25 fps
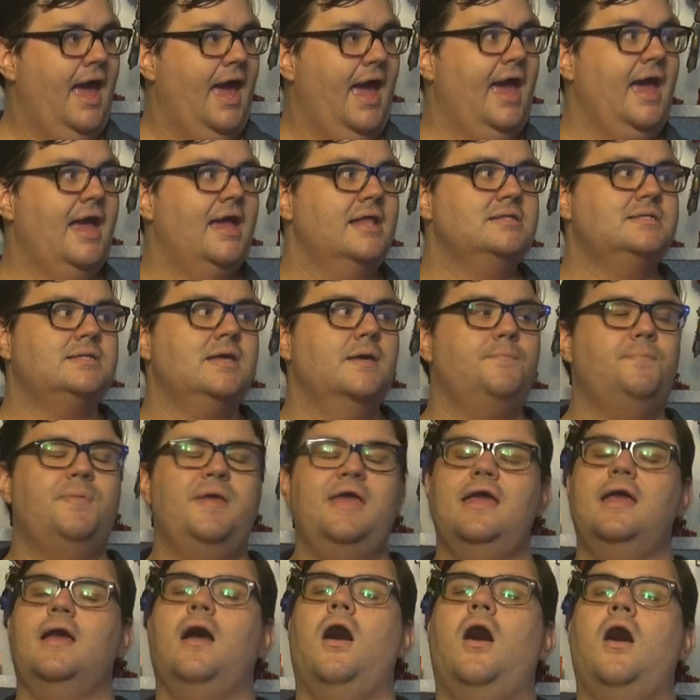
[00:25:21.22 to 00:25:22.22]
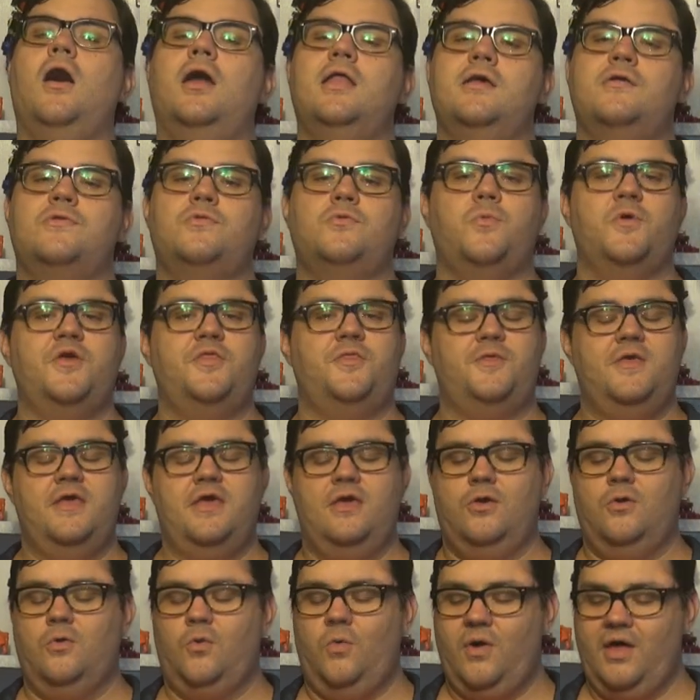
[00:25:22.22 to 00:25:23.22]
And to be honest with
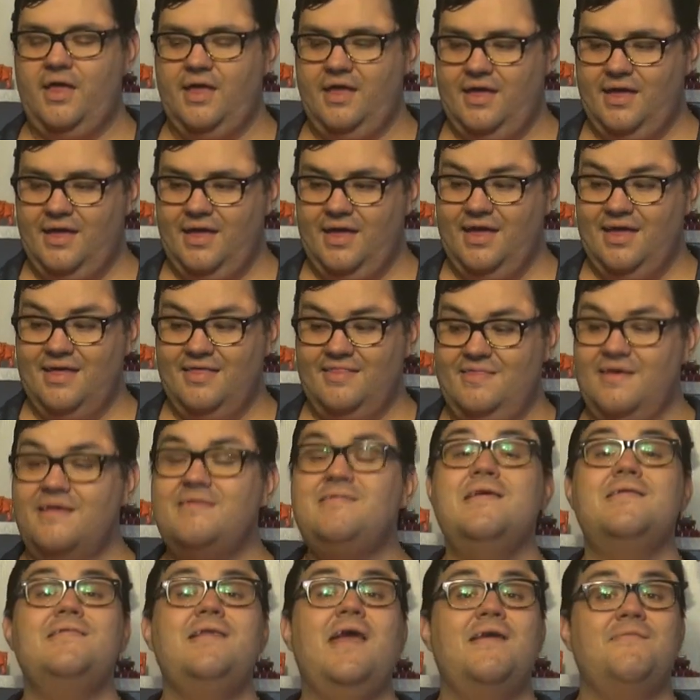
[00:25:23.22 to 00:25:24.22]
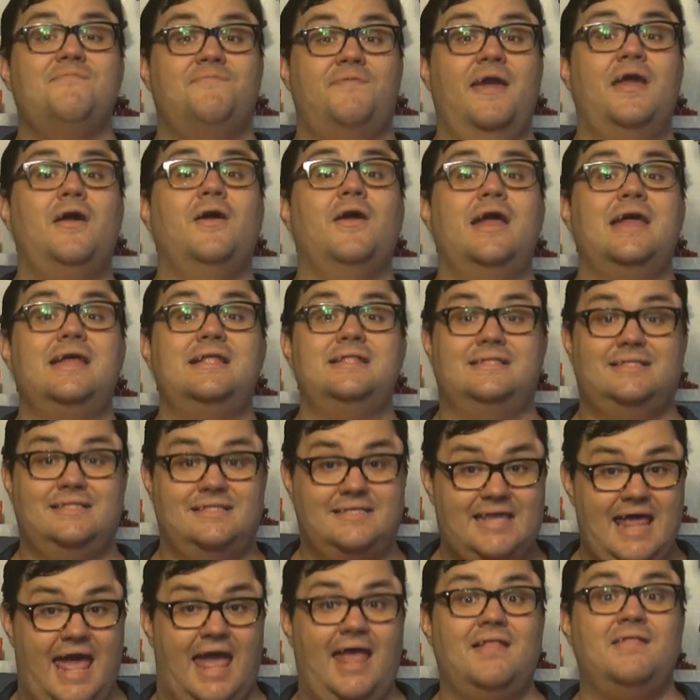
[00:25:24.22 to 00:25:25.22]
you, this is a very
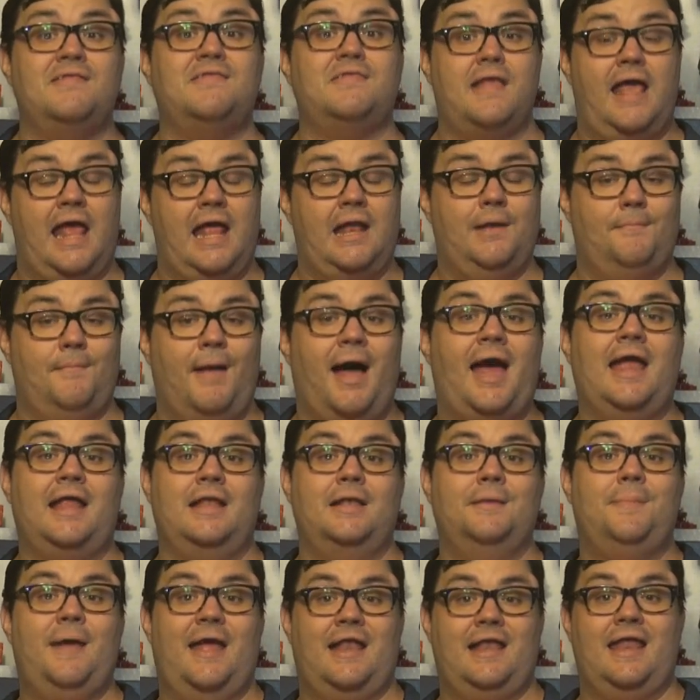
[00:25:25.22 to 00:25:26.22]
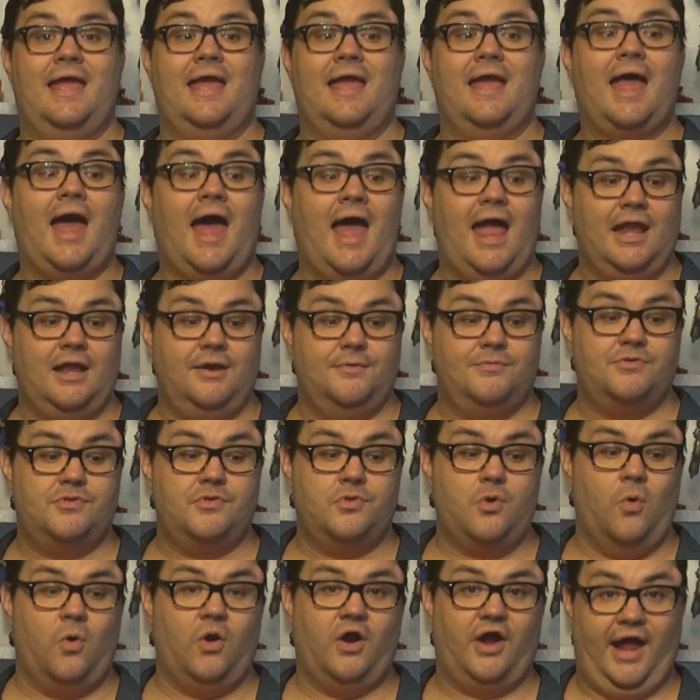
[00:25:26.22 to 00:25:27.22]
dense and mind-bending kind of
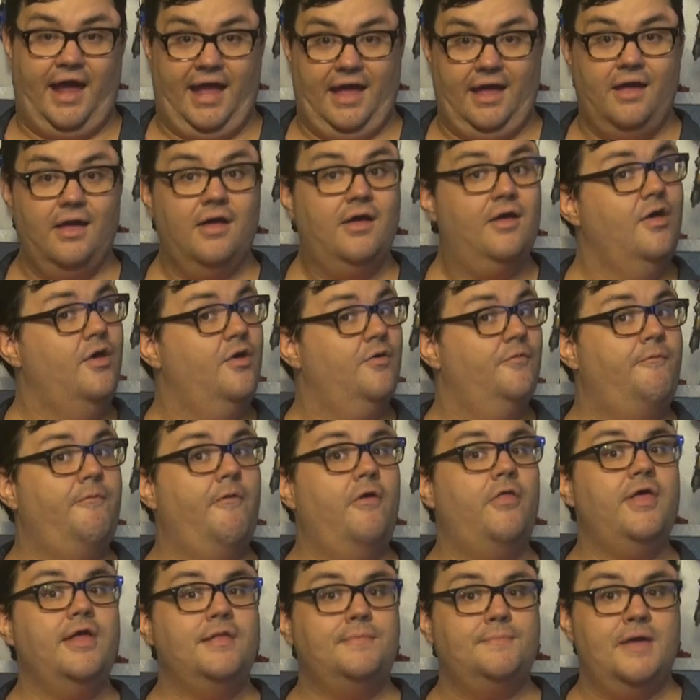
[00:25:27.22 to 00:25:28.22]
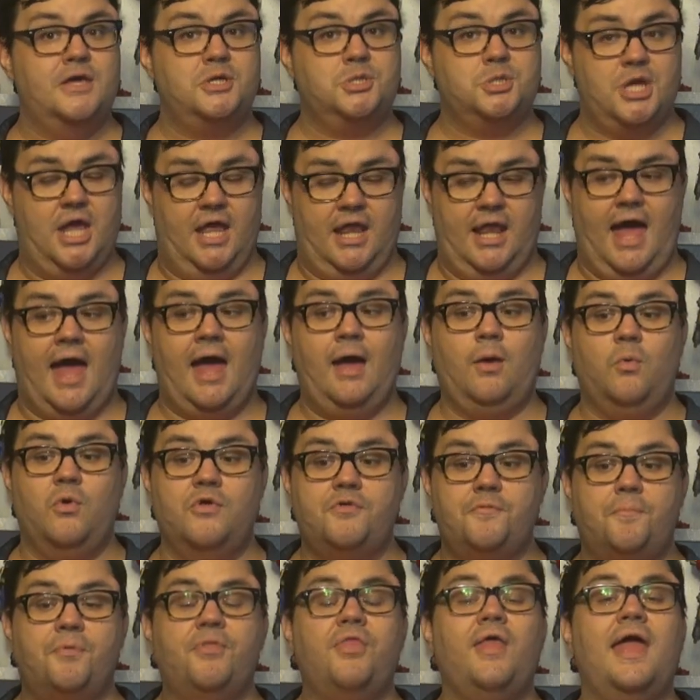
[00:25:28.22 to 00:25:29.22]
story. Full admission, I
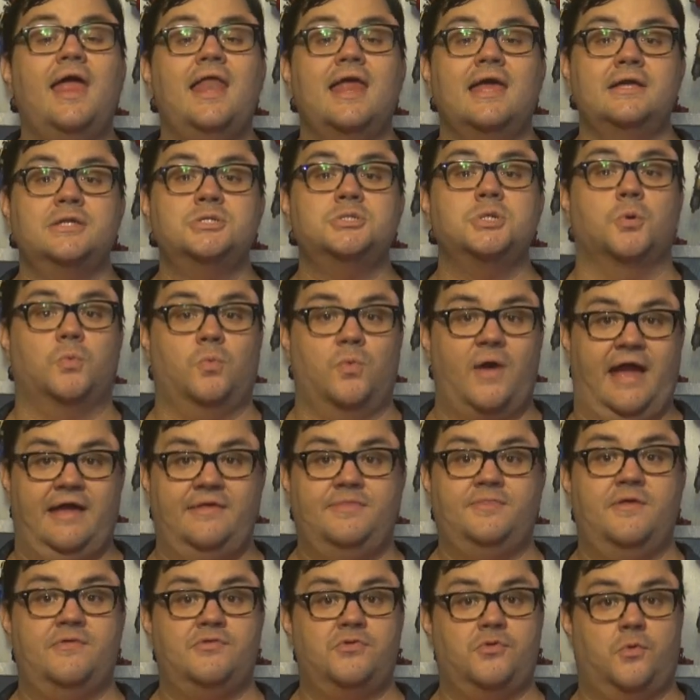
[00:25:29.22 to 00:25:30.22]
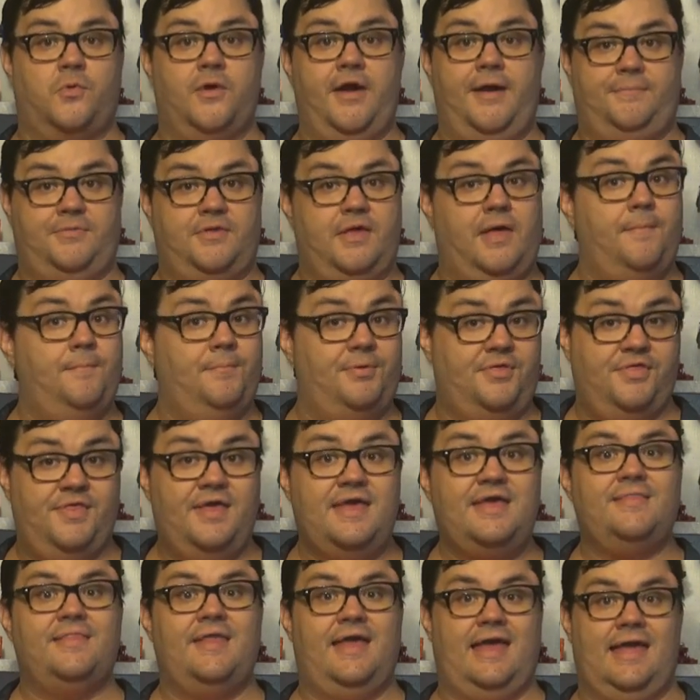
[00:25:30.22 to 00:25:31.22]
was planning to write this script
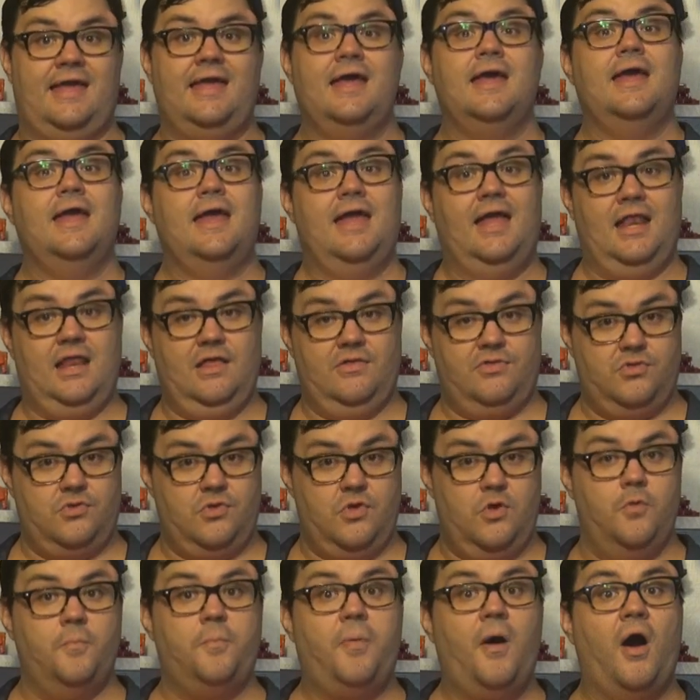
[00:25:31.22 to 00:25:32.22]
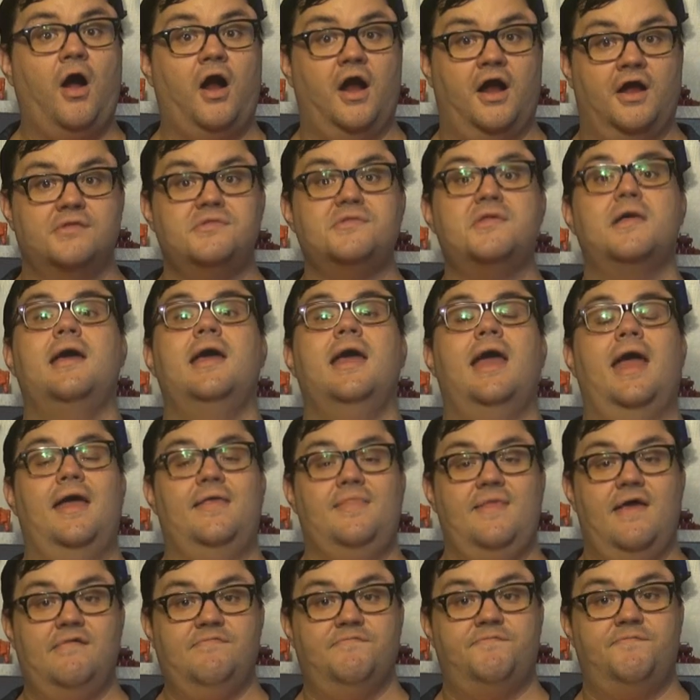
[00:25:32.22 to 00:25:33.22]
completely in its two parts
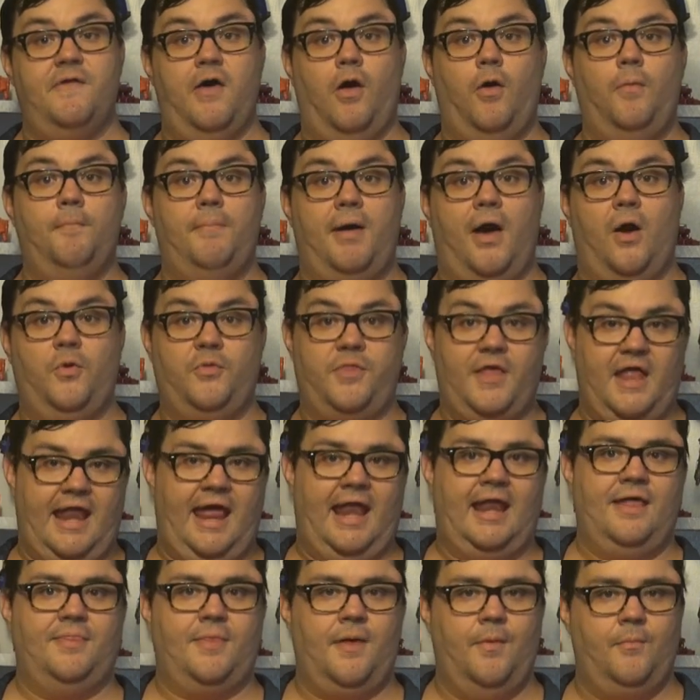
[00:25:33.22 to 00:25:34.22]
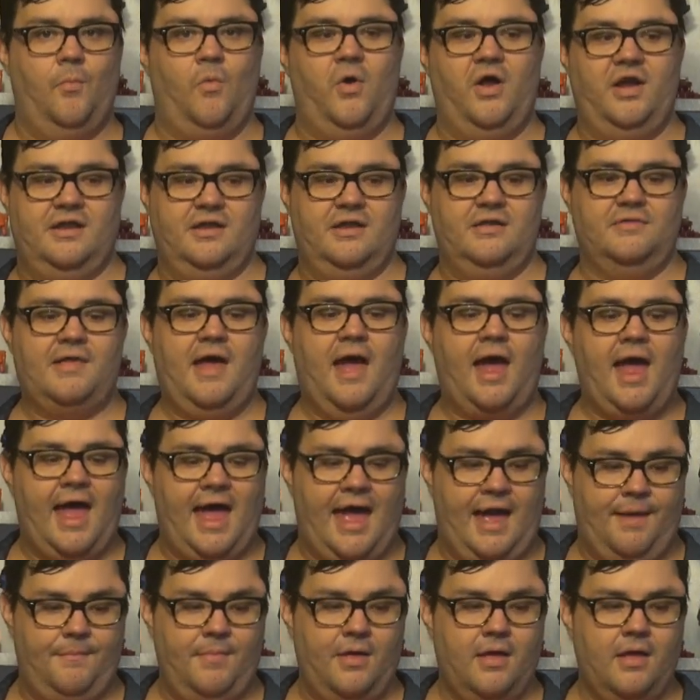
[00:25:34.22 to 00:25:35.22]
and then film both and edit them one at a
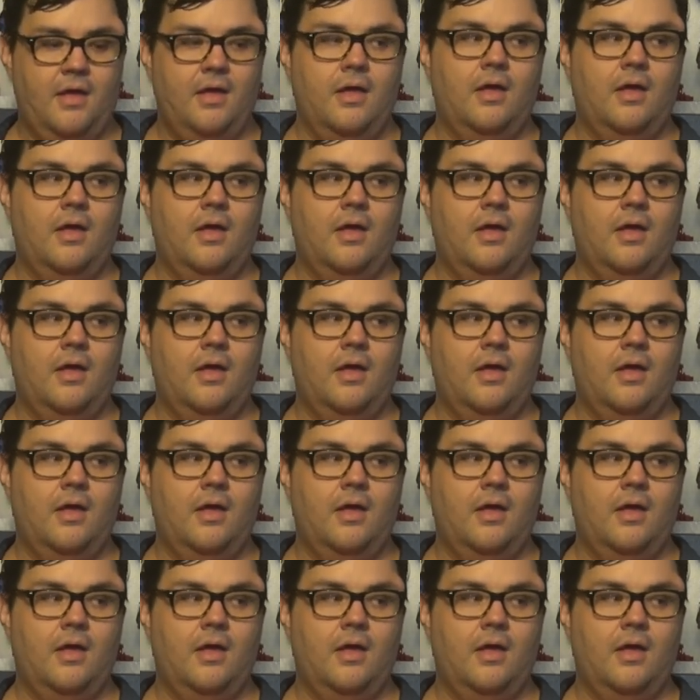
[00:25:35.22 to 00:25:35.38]
time.